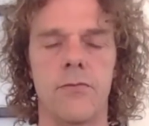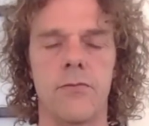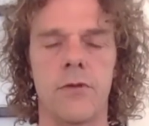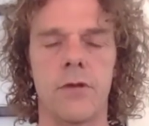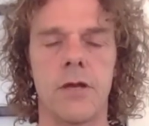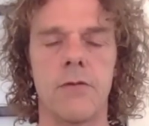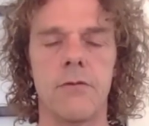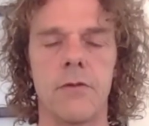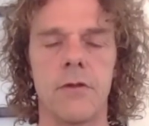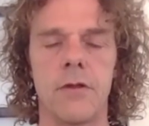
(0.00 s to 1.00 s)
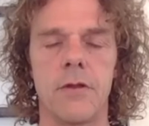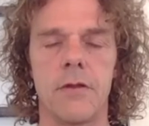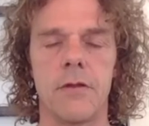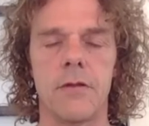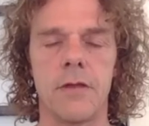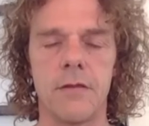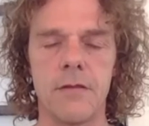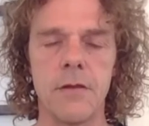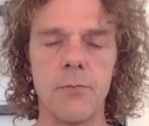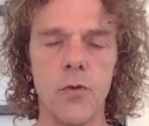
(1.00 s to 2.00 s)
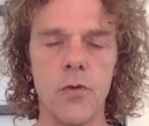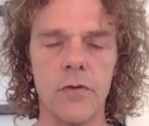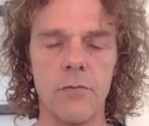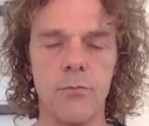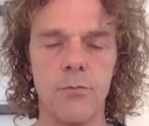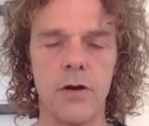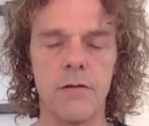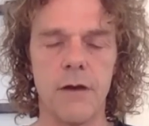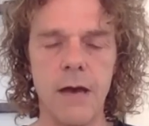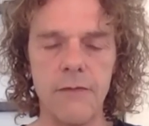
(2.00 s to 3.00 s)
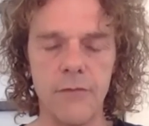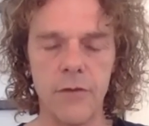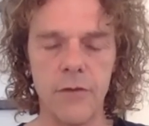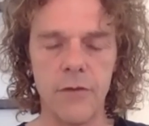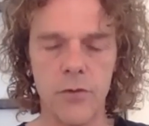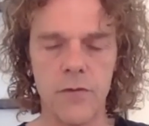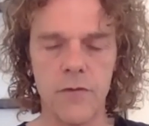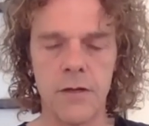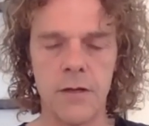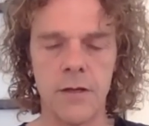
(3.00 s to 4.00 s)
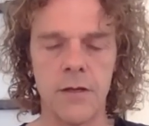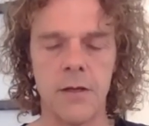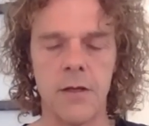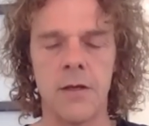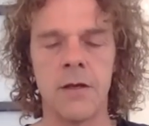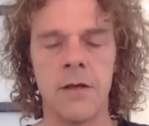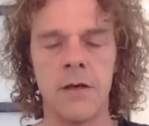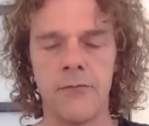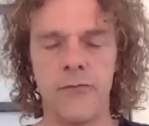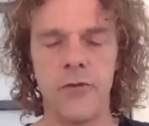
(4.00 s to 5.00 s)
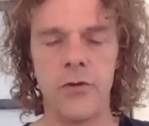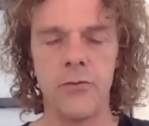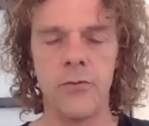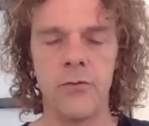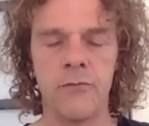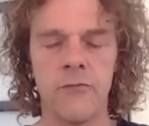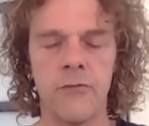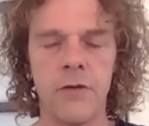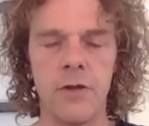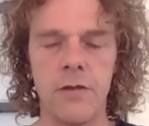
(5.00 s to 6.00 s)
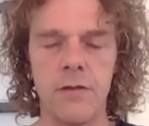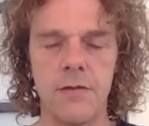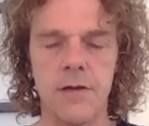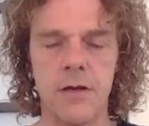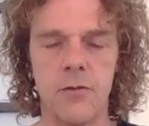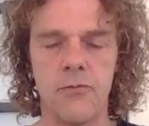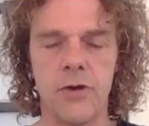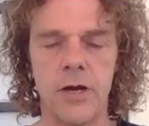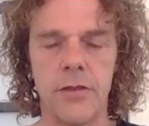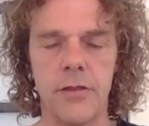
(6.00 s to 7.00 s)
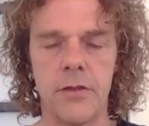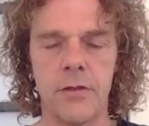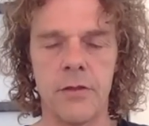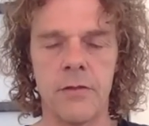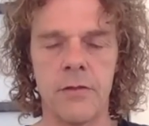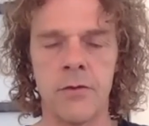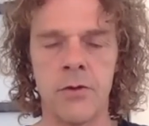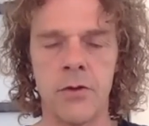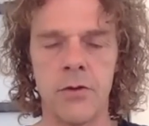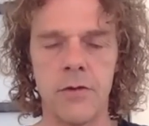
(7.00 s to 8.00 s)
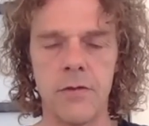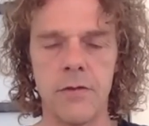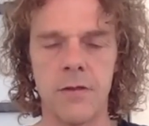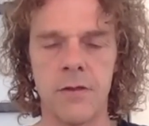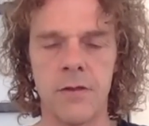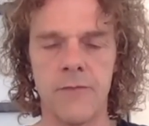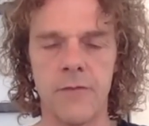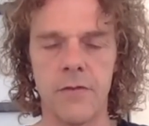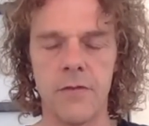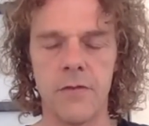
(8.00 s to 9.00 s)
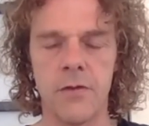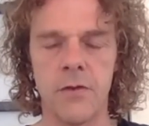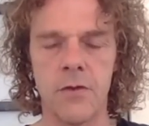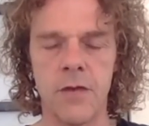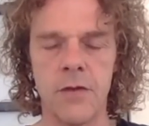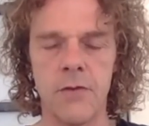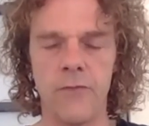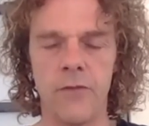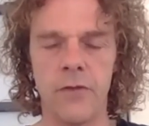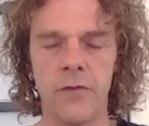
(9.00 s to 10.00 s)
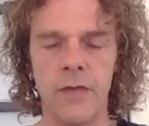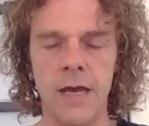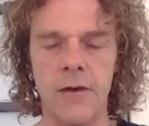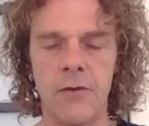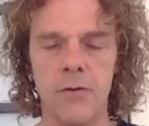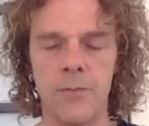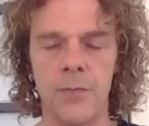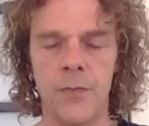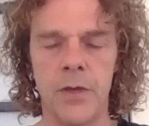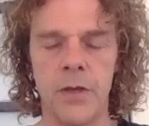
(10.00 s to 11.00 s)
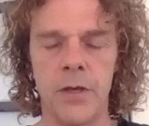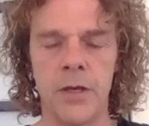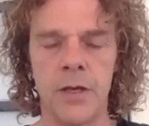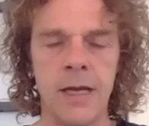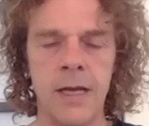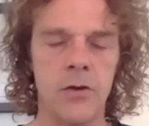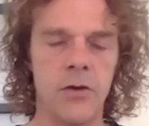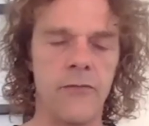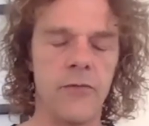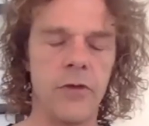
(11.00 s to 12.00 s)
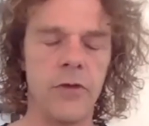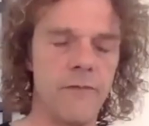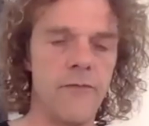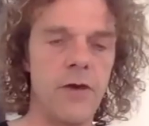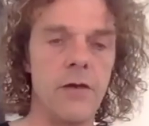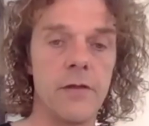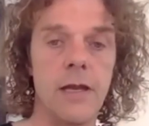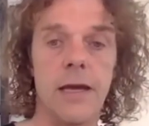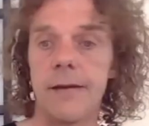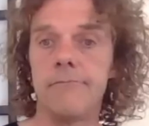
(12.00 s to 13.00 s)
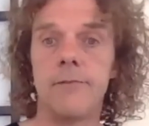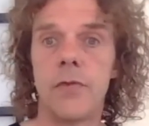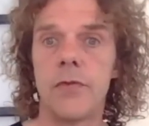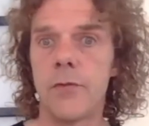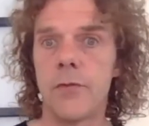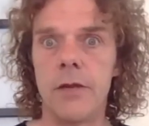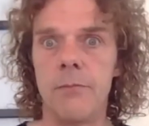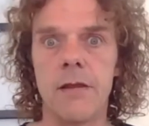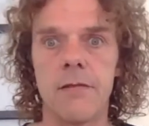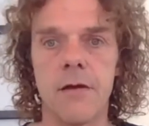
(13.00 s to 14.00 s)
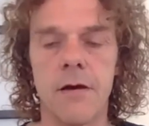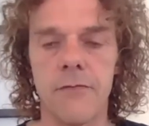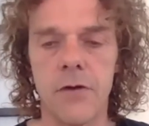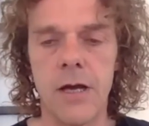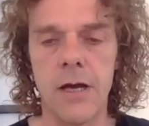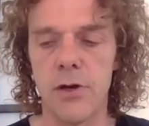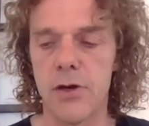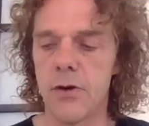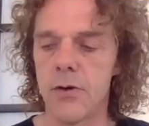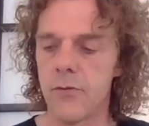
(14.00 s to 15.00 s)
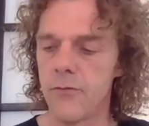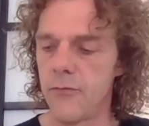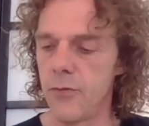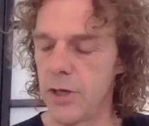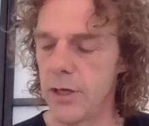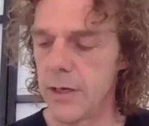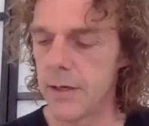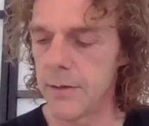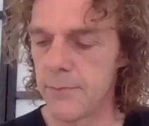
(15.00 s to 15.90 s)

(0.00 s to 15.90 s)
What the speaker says: Now, this is an important part, I feel personally. A few very slow breaths. So notice the difference. Notice how you feel now and how you felt like 20 minutes, half an hour ago. Fully in,